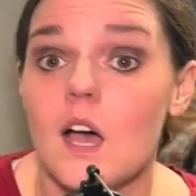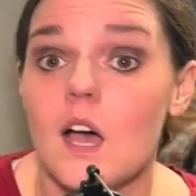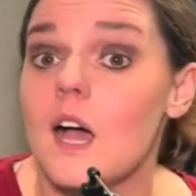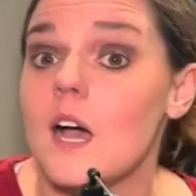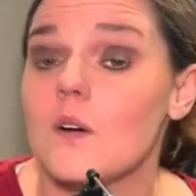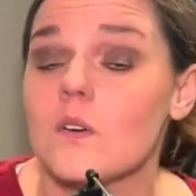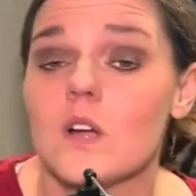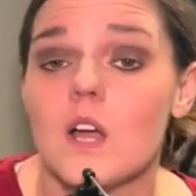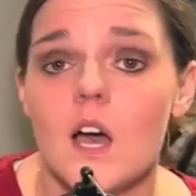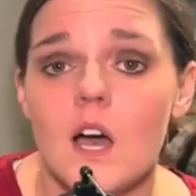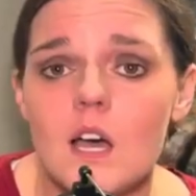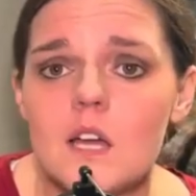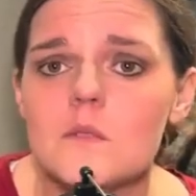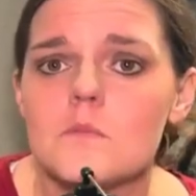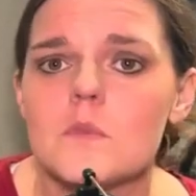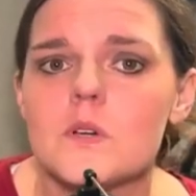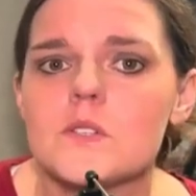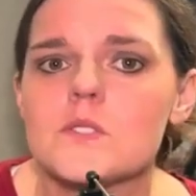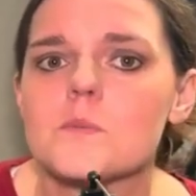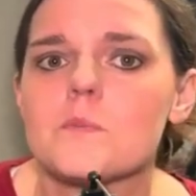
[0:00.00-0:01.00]
Our
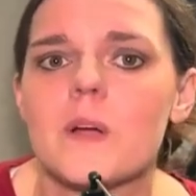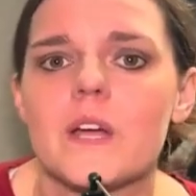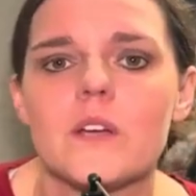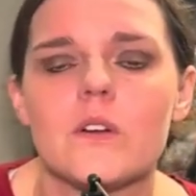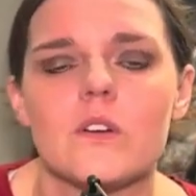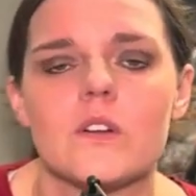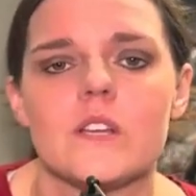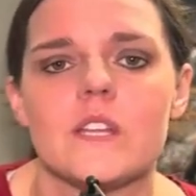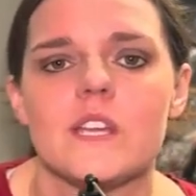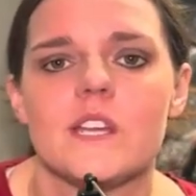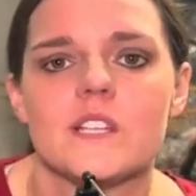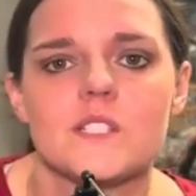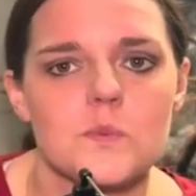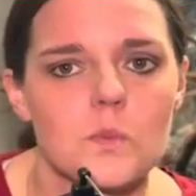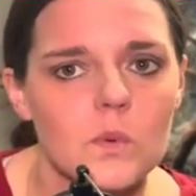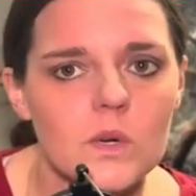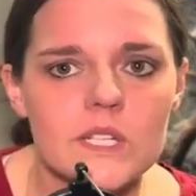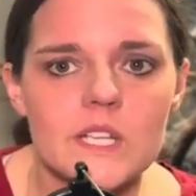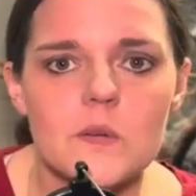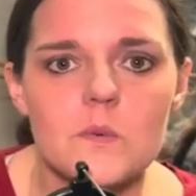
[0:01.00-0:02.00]
utmost priority is
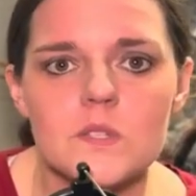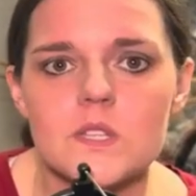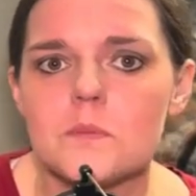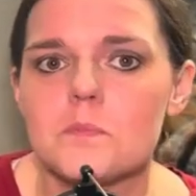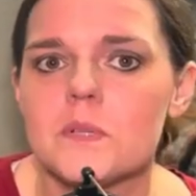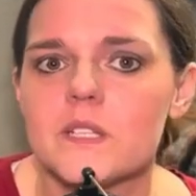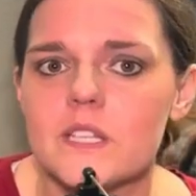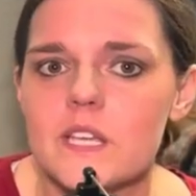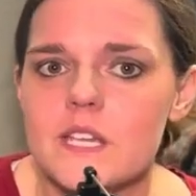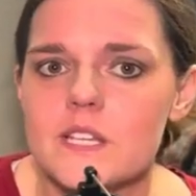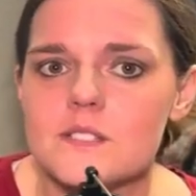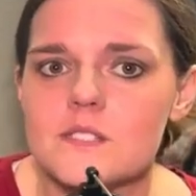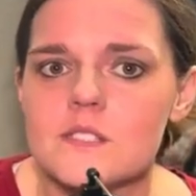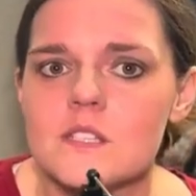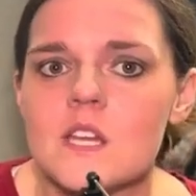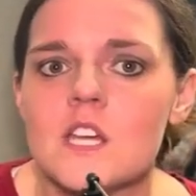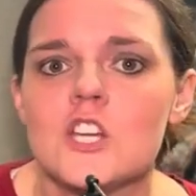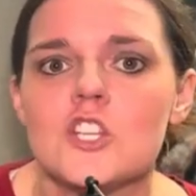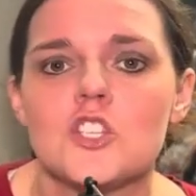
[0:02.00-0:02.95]
working with the police